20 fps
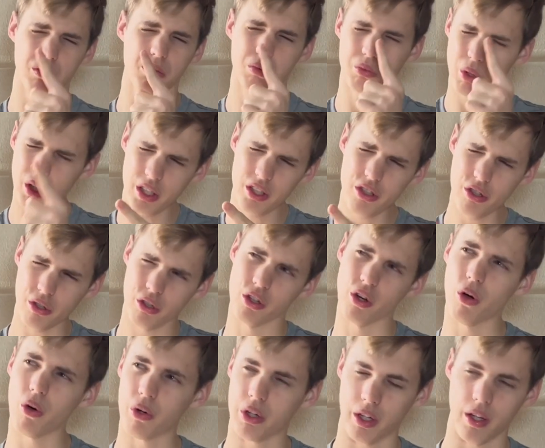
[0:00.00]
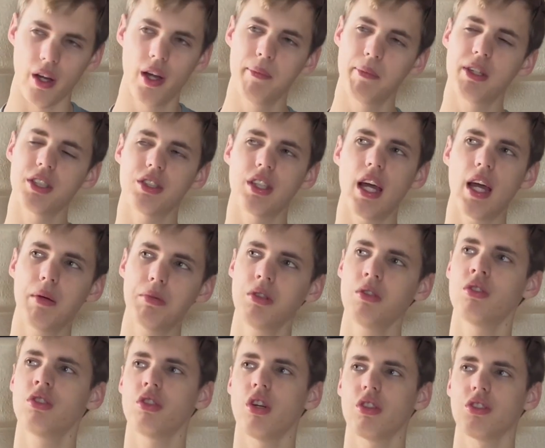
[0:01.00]
what is your goal here? Because the episode
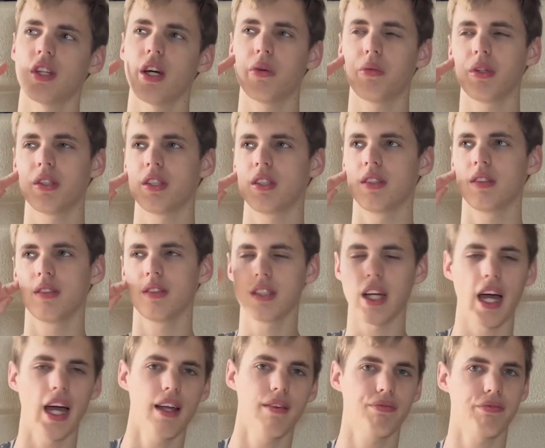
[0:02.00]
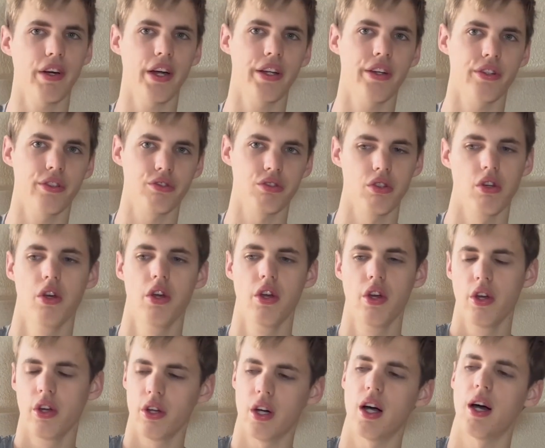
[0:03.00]
starts out with TIE Fighters
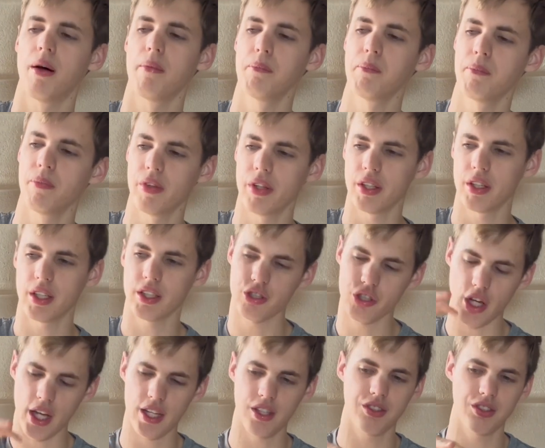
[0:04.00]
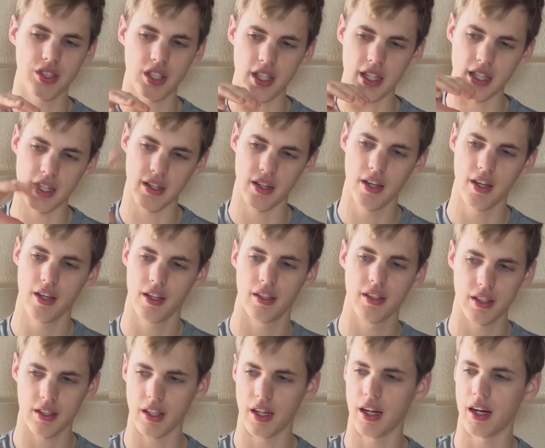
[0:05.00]
um, chasing
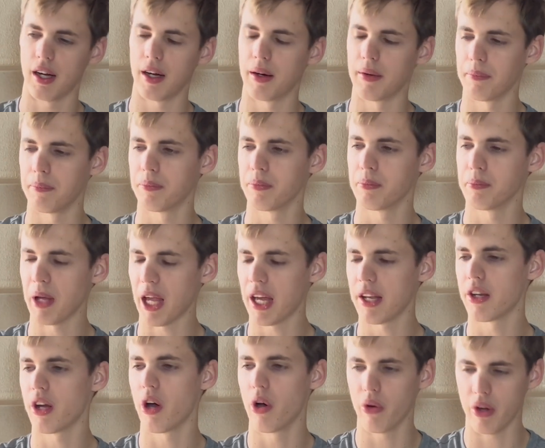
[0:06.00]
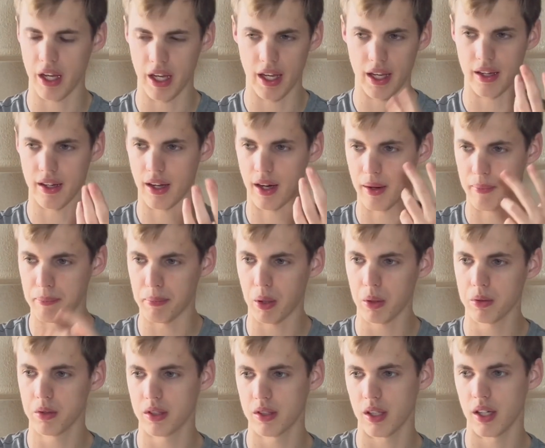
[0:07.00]
um, Mando and uh,
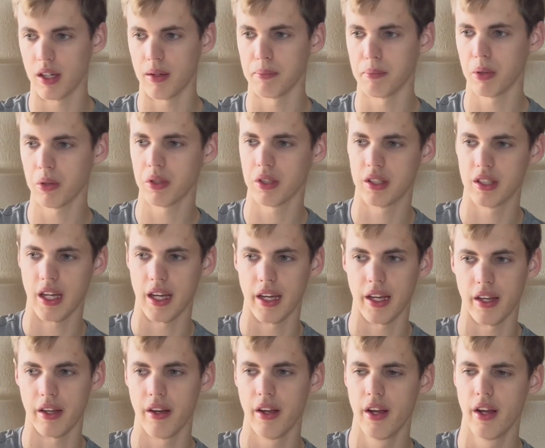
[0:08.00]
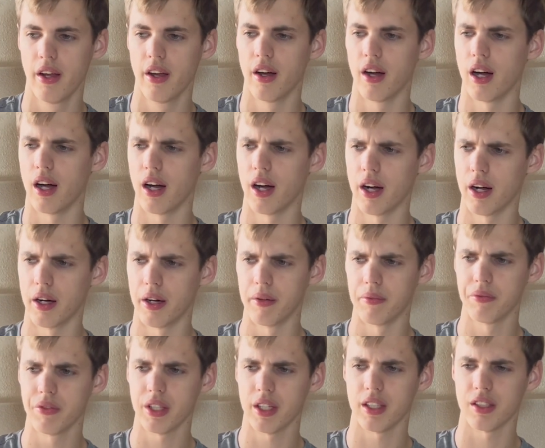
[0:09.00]
Bo- um, Bo-Katan, um,
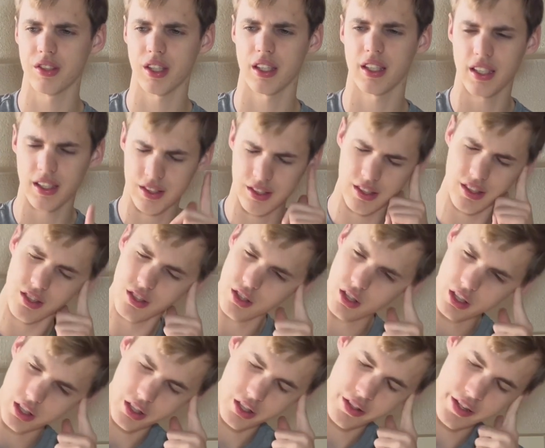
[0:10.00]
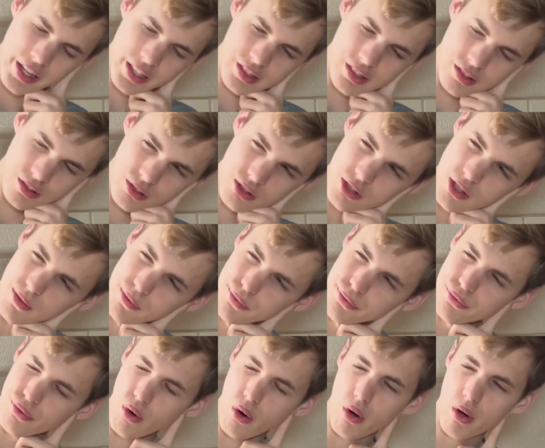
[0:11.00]
and it's like, is this going to connect in some
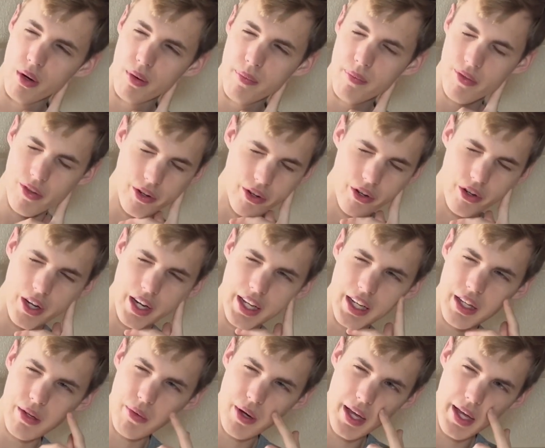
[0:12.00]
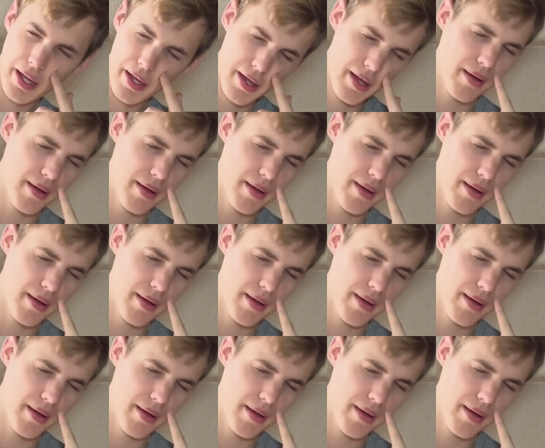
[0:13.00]
form or anyway?